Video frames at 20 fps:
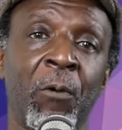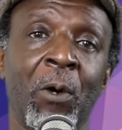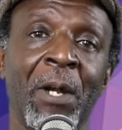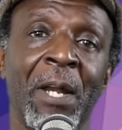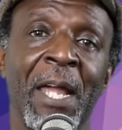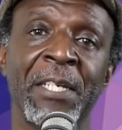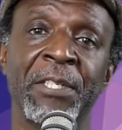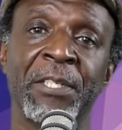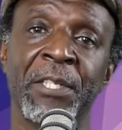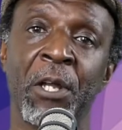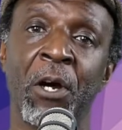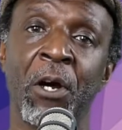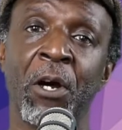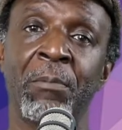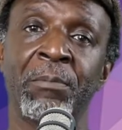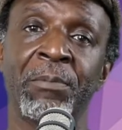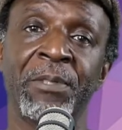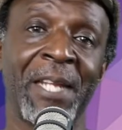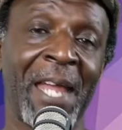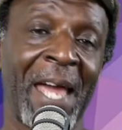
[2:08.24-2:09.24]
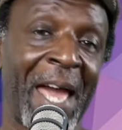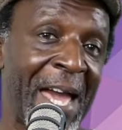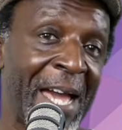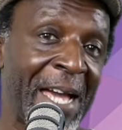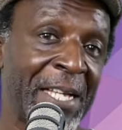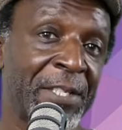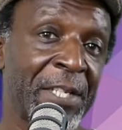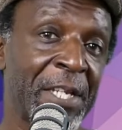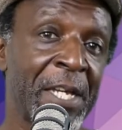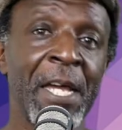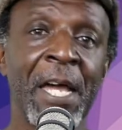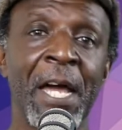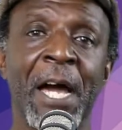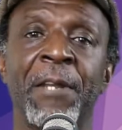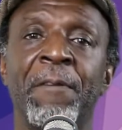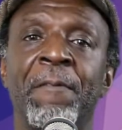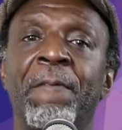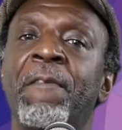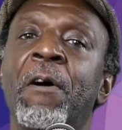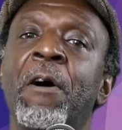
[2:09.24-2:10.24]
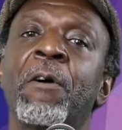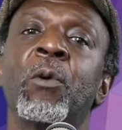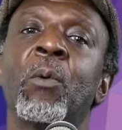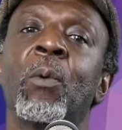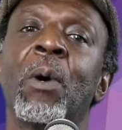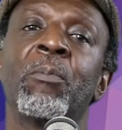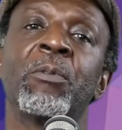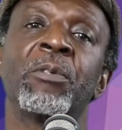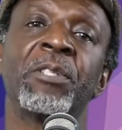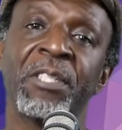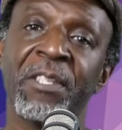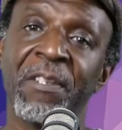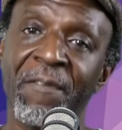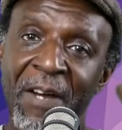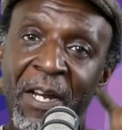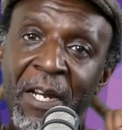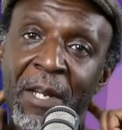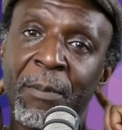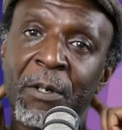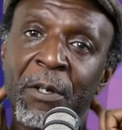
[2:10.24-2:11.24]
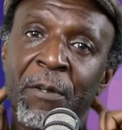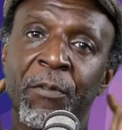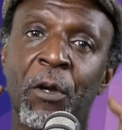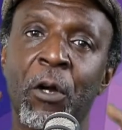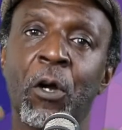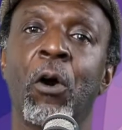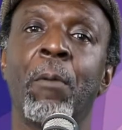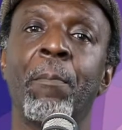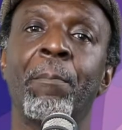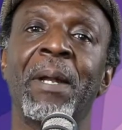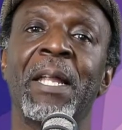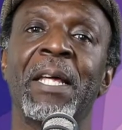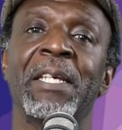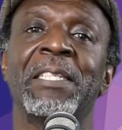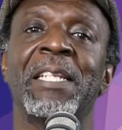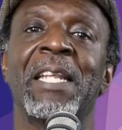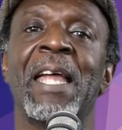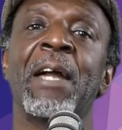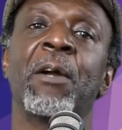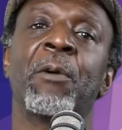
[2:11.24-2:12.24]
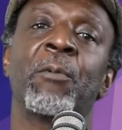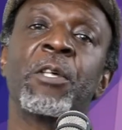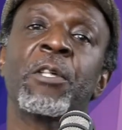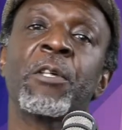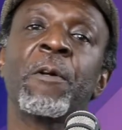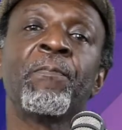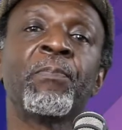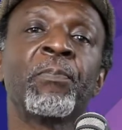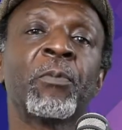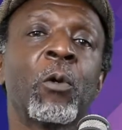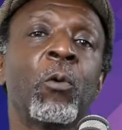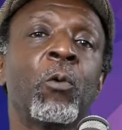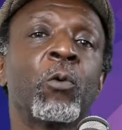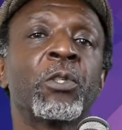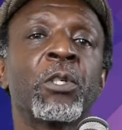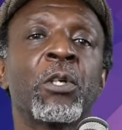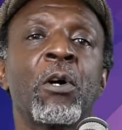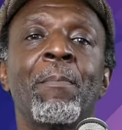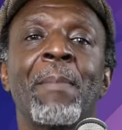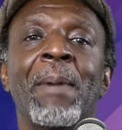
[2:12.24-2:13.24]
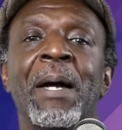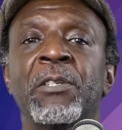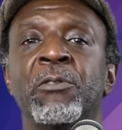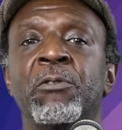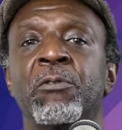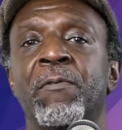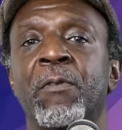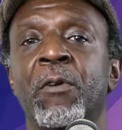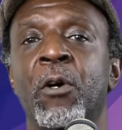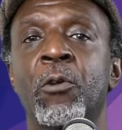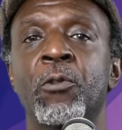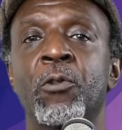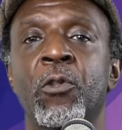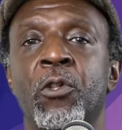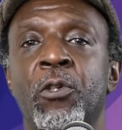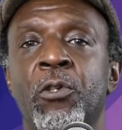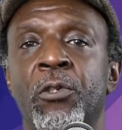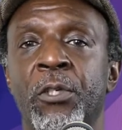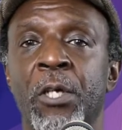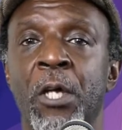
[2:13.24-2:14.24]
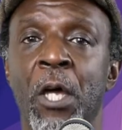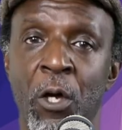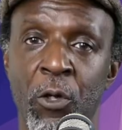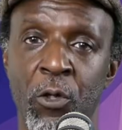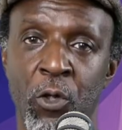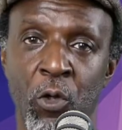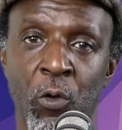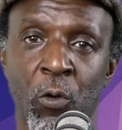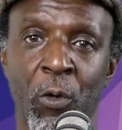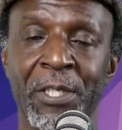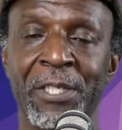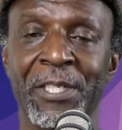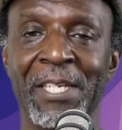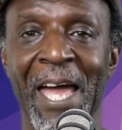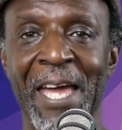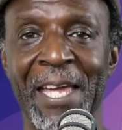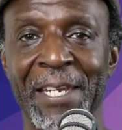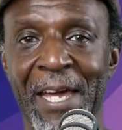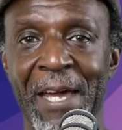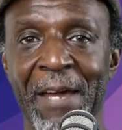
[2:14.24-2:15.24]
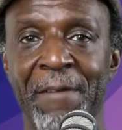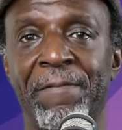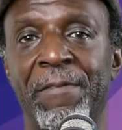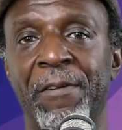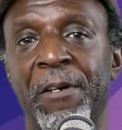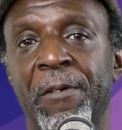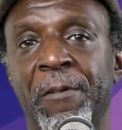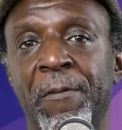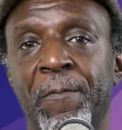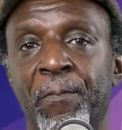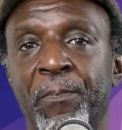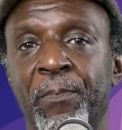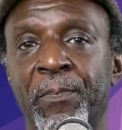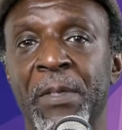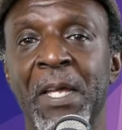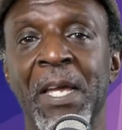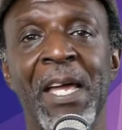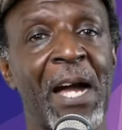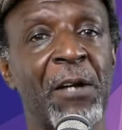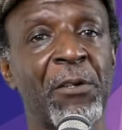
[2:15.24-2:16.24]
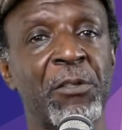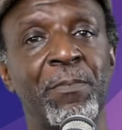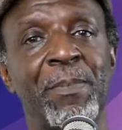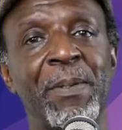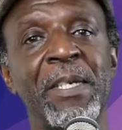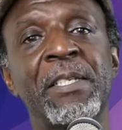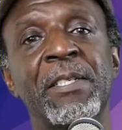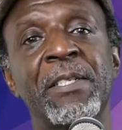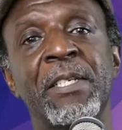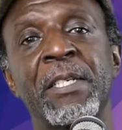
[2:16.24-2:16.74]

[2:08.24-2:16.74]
legs and arms and hands, and the final one was the development of the complex language, also a matter of conscious choice and effort. Our species'